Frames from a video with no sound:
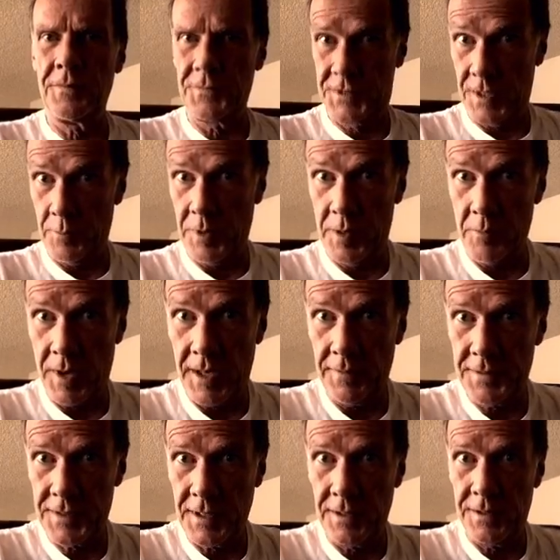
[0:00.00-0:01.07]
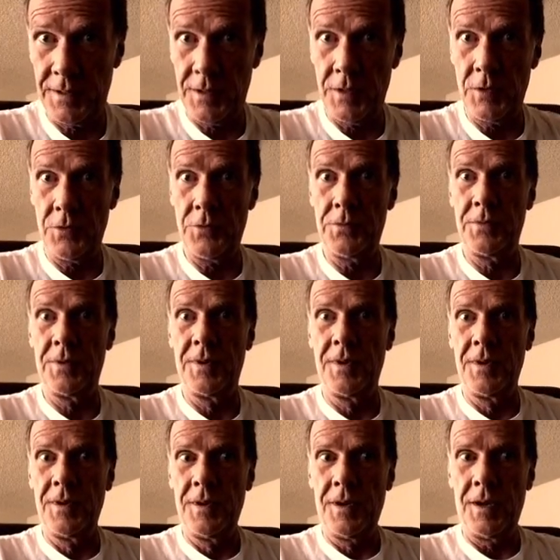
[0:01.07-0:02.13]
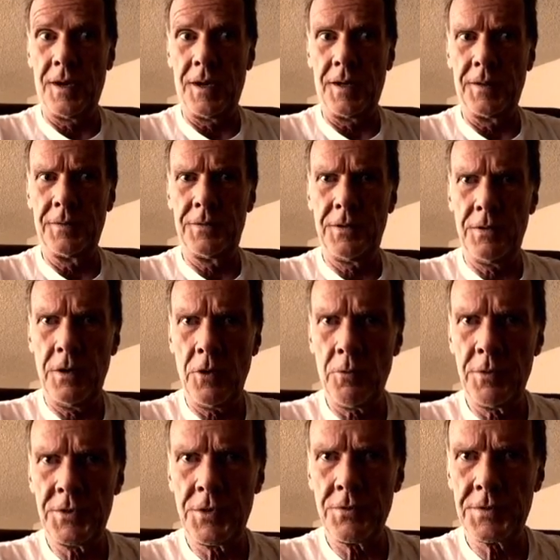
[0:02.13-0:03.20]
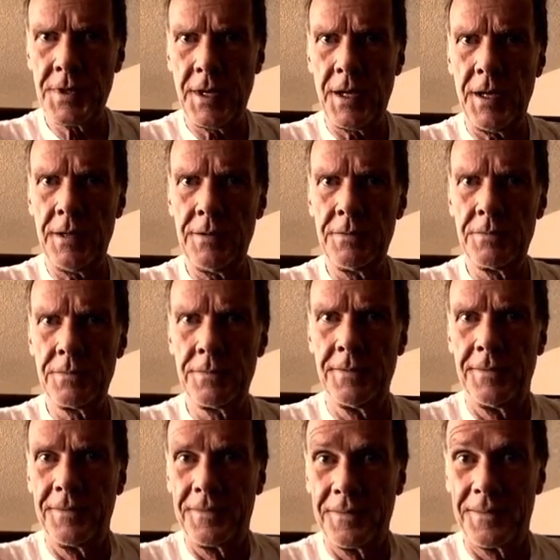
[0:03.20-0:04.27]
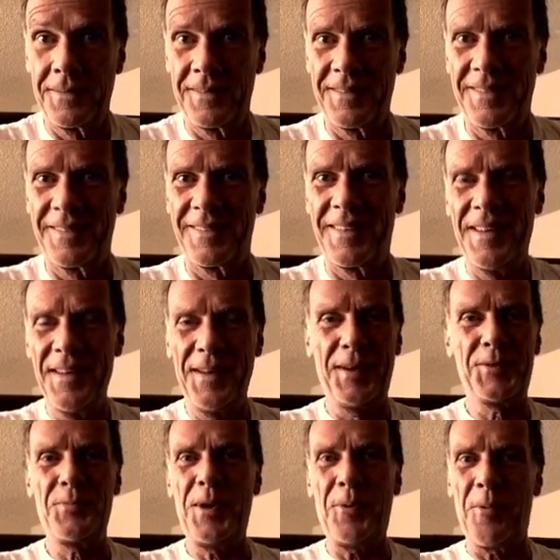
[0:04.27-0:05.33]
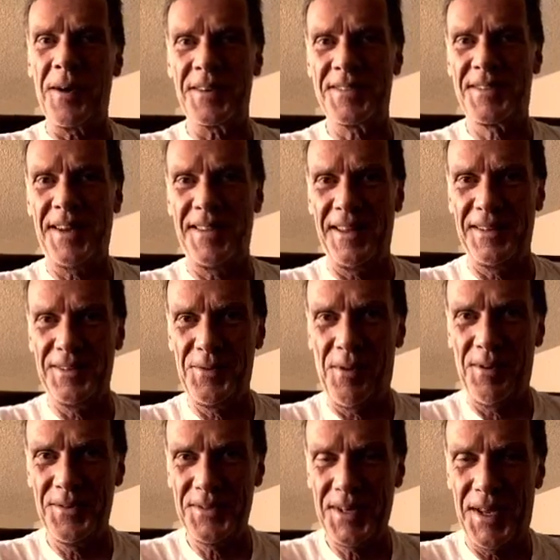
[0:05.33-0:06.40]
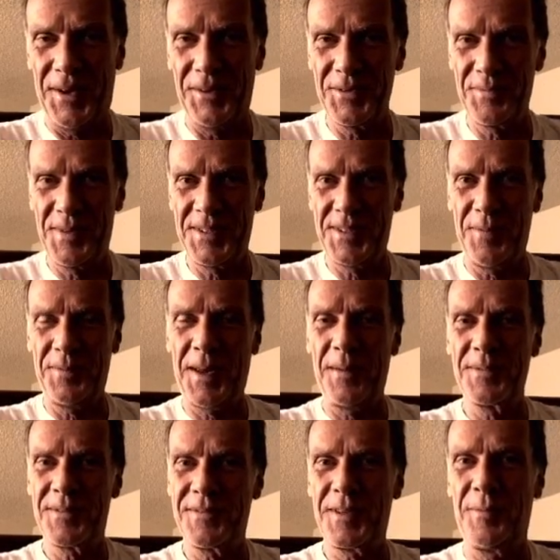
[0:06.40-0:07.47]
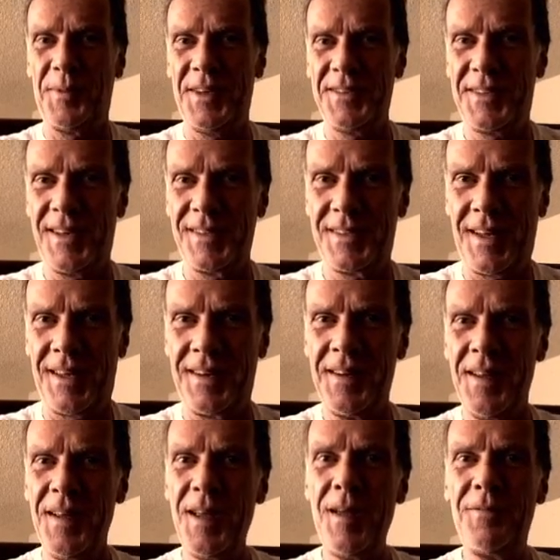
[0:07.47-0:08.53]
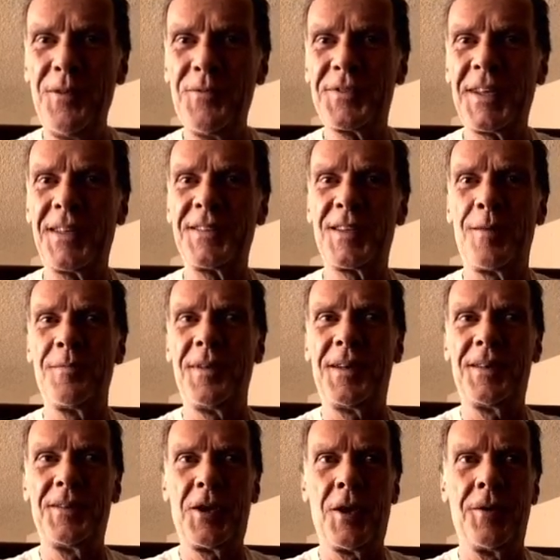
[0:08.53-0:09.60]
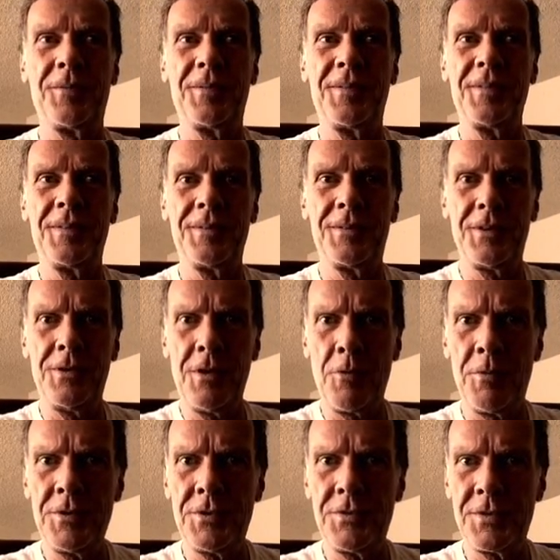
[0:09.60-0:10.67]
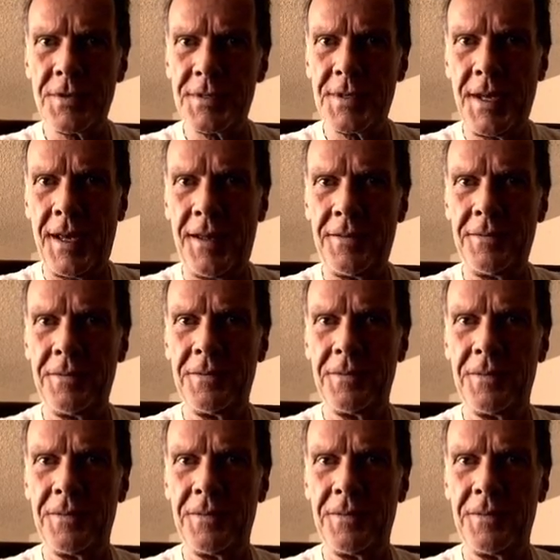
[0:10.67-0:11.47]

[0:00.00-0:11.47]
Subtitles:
Somebody might have said to you, do you hear what you're saying? Because we don't want to say that to ourselves, but sometimes if somebody says that, if you've said something and you go, do you hear what you just said?